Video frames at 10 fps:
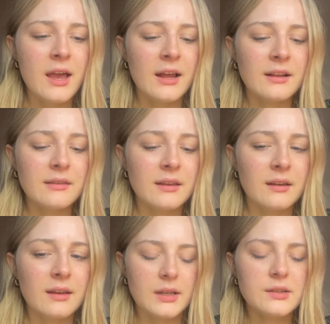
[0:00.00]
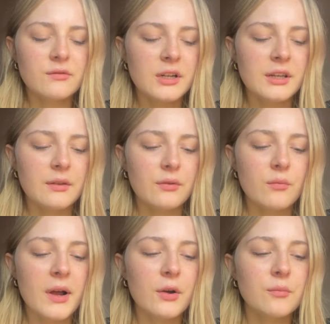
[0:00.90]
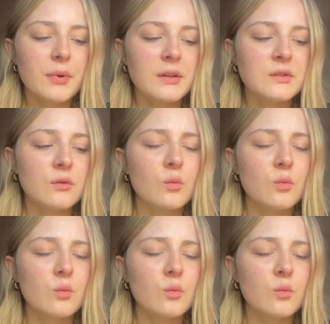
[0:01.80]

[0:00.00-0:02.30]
And I think it's really through my own personal